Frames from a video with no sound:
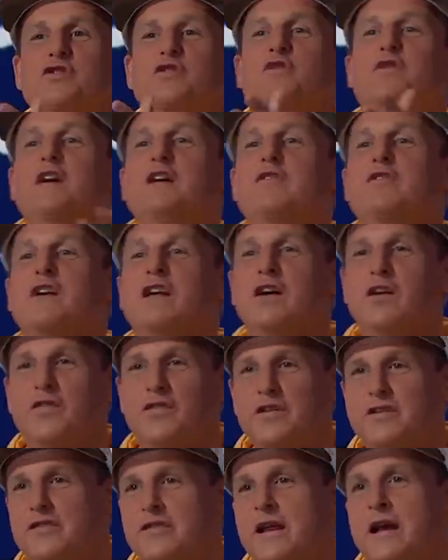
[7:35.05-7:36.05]
your favorite
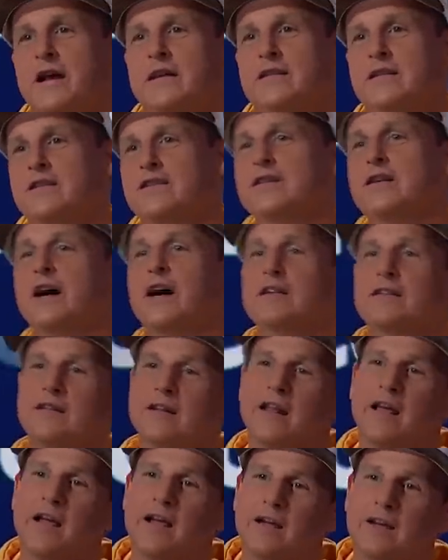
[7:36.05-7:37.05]
healthy snack that you got
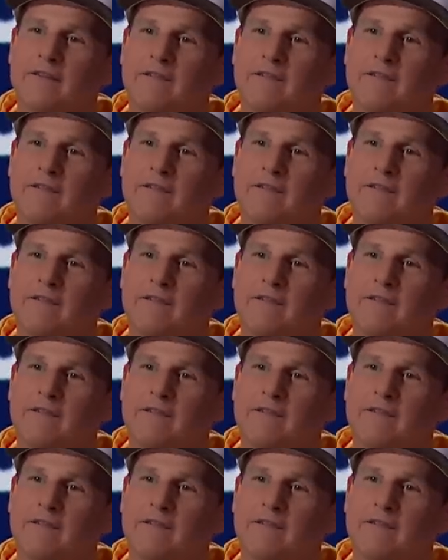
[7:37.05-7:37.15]
today?